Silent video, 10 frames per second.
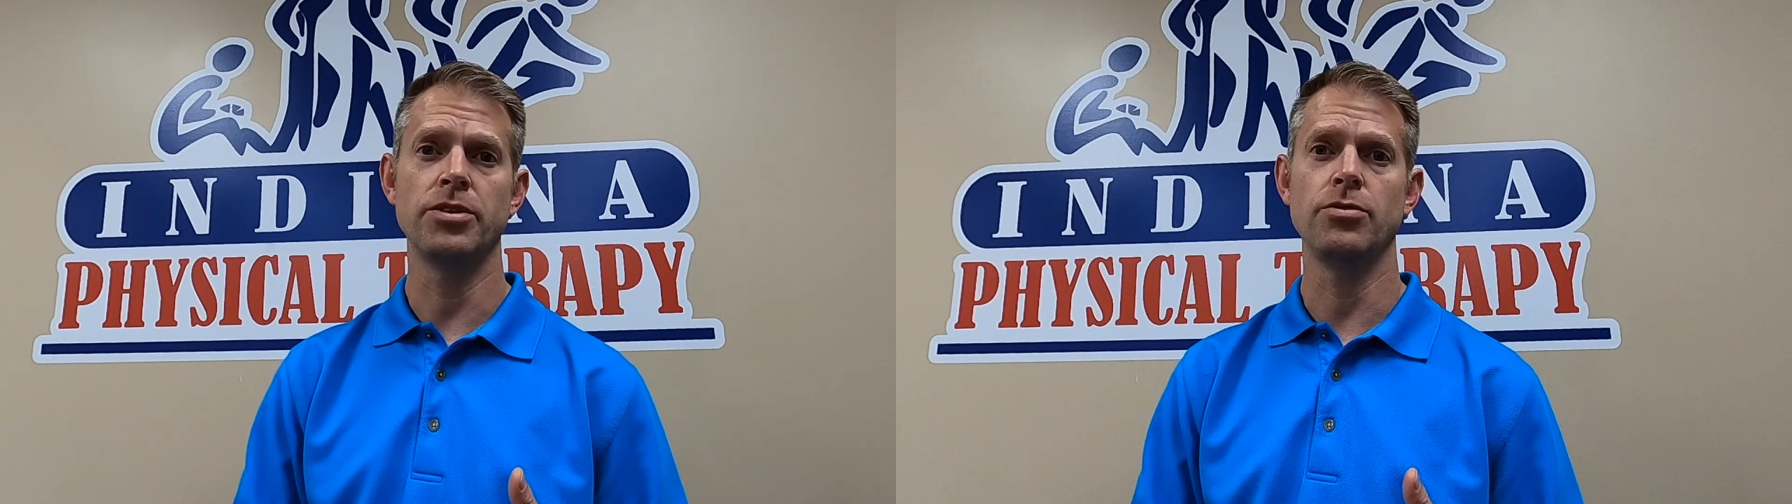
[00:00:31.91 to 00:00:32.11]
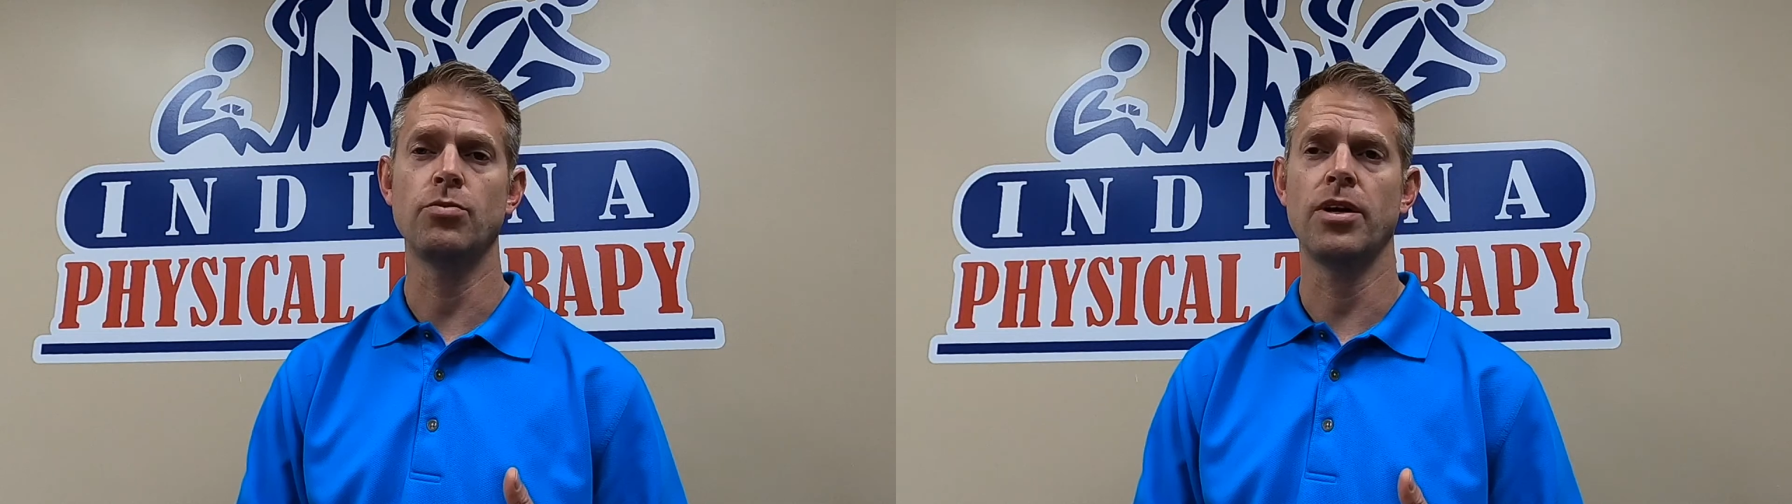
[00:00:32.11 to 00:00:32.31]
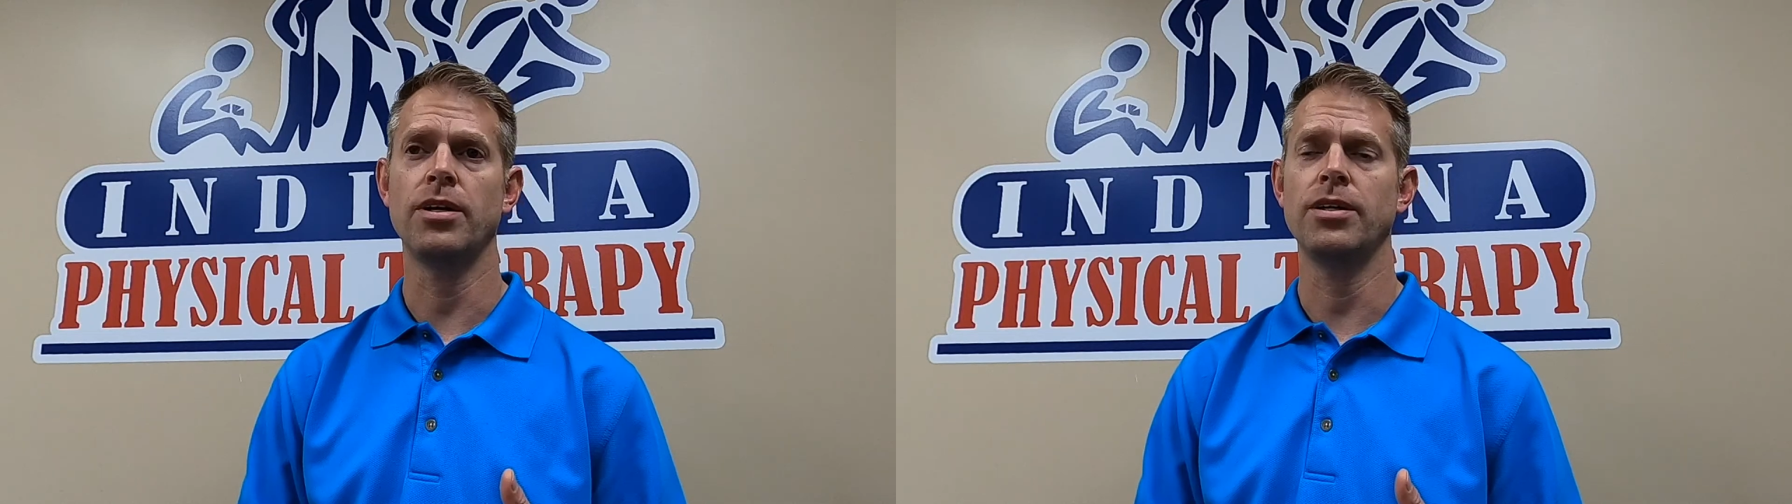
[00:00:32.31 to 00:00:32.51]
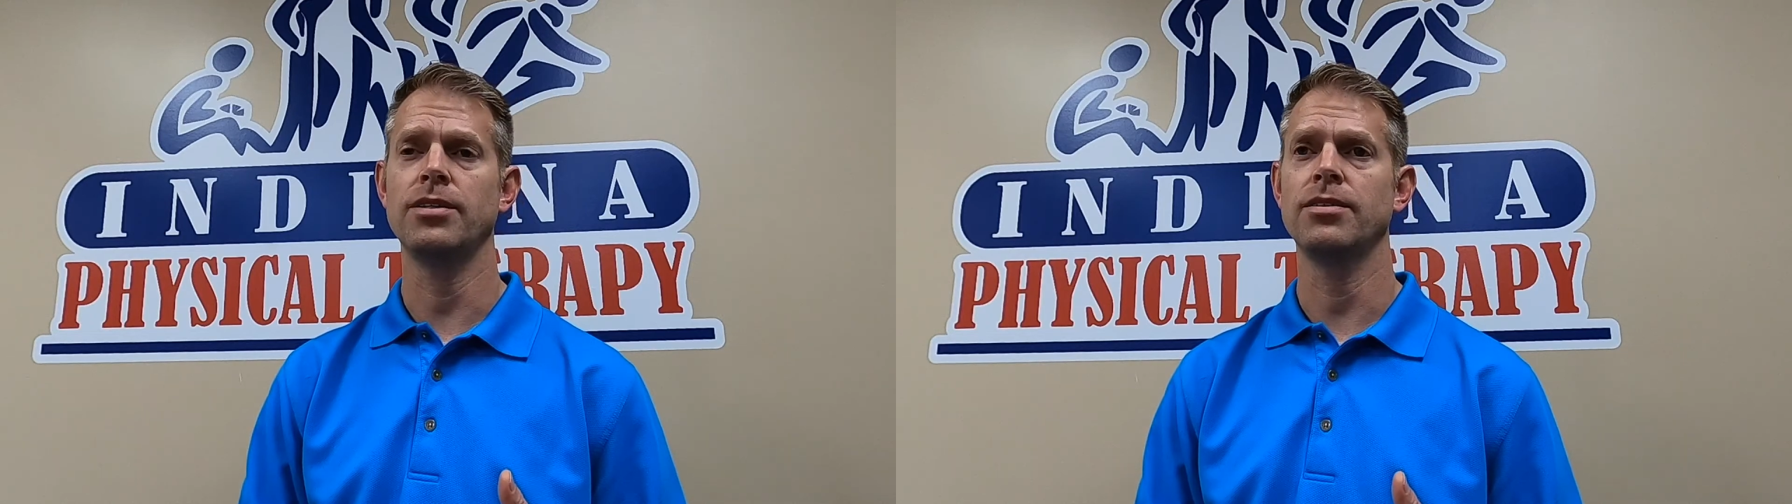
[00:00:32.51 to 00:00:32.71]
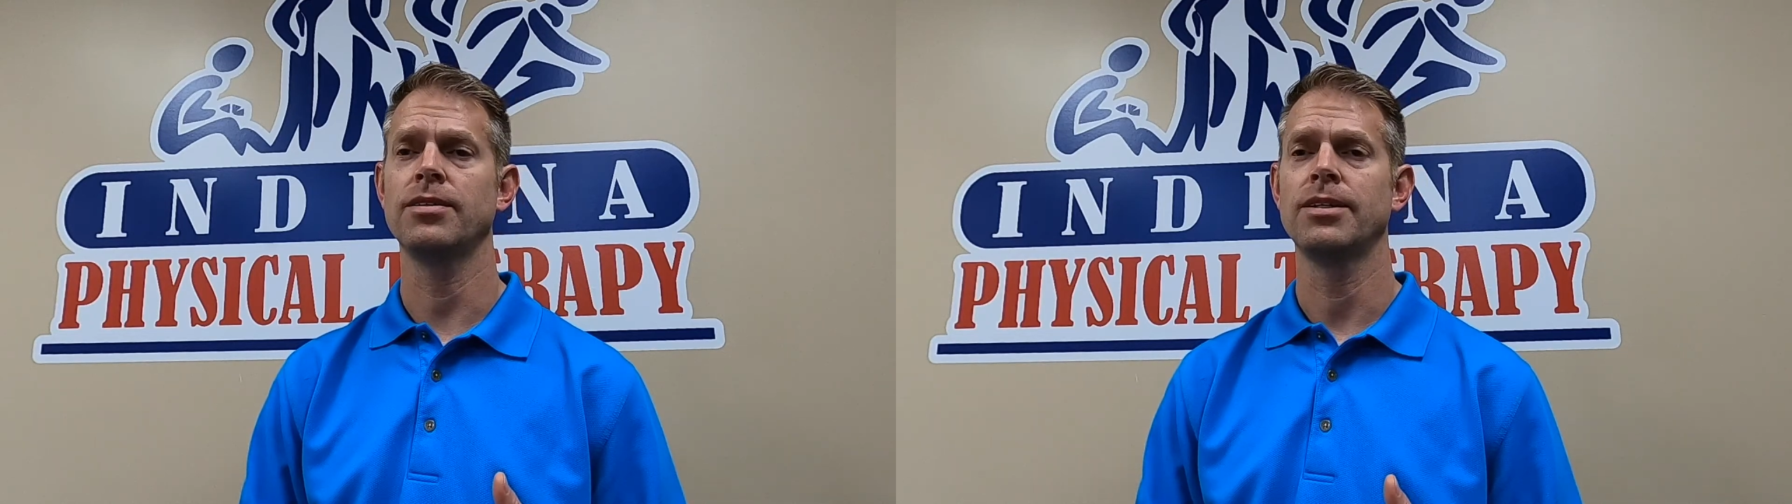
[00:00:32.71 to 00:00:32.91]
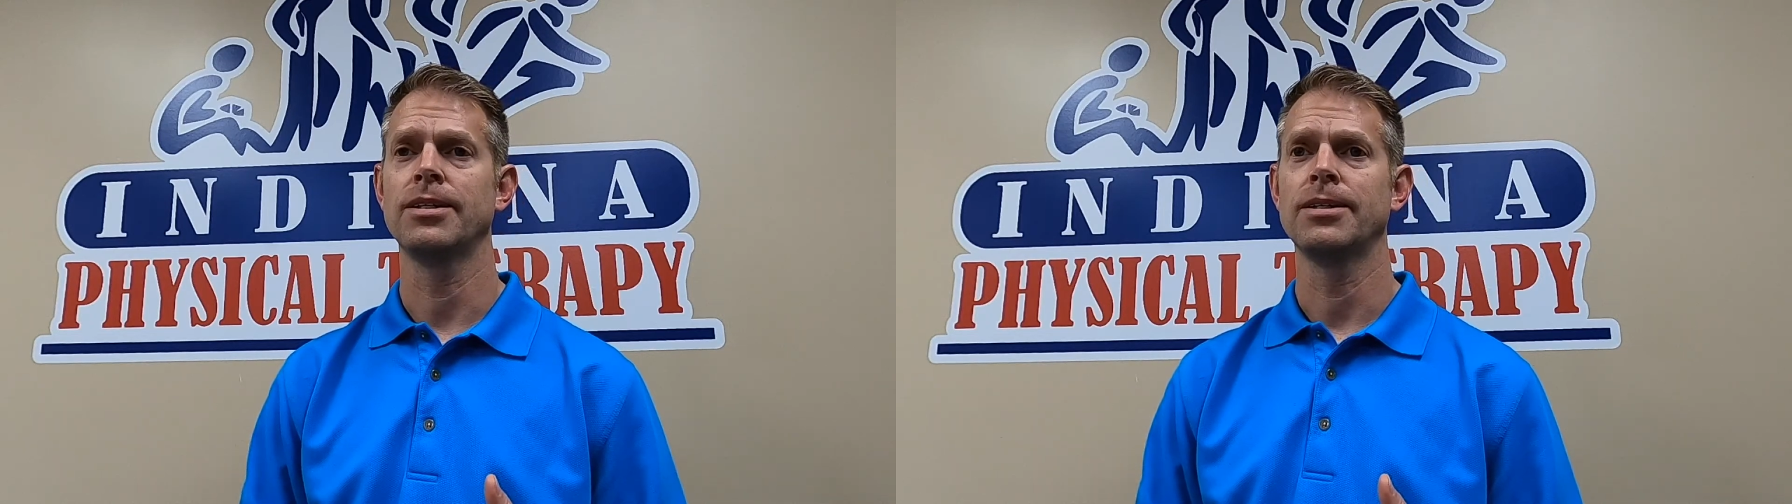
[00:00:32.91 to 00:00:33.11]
when you run,